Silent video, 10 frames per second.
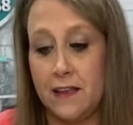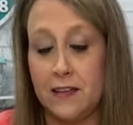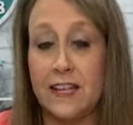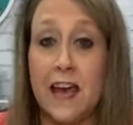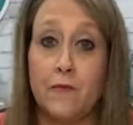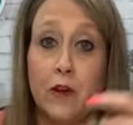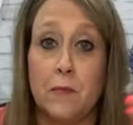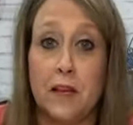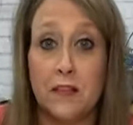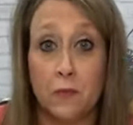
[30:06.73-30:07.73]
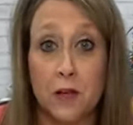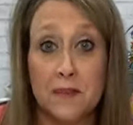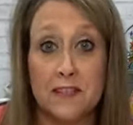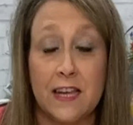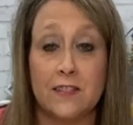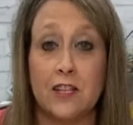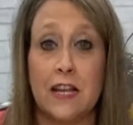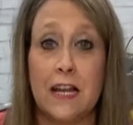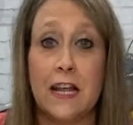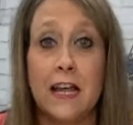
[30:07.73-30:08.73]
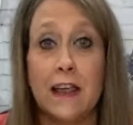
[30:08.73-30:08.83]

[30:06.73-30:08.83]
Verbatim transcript: Because they have ribbon in the ribbon section.